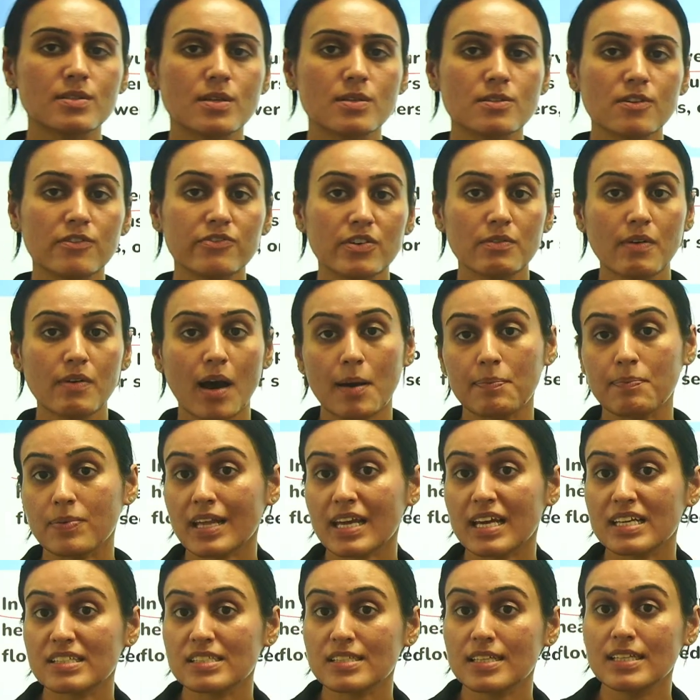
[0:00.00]
of
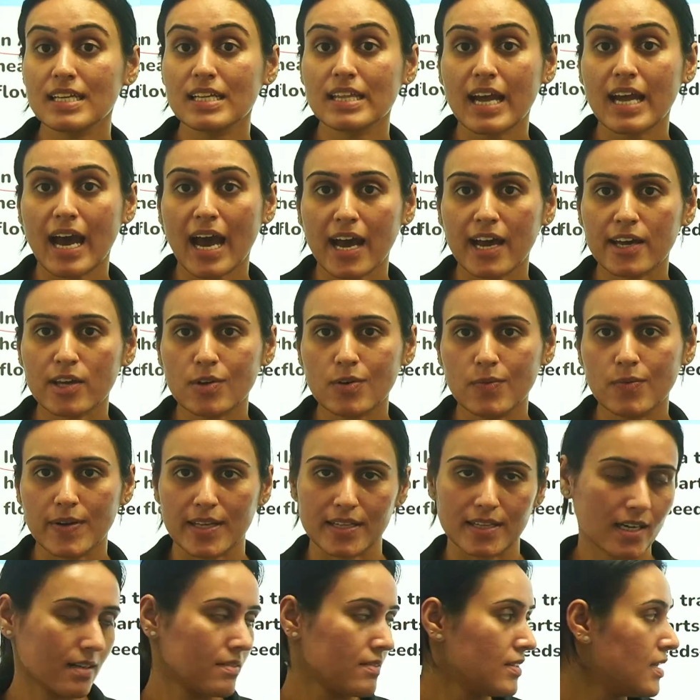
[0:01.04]
evaporation in Ayurveda.
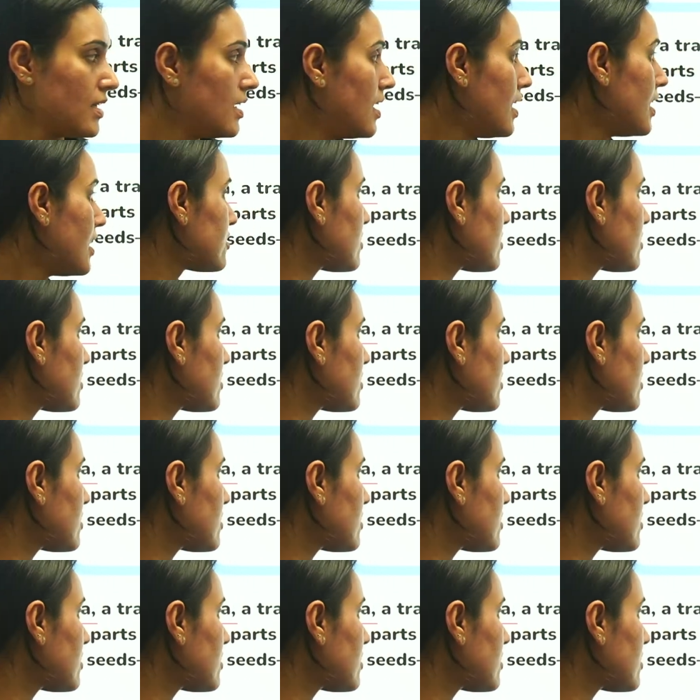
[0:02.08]
So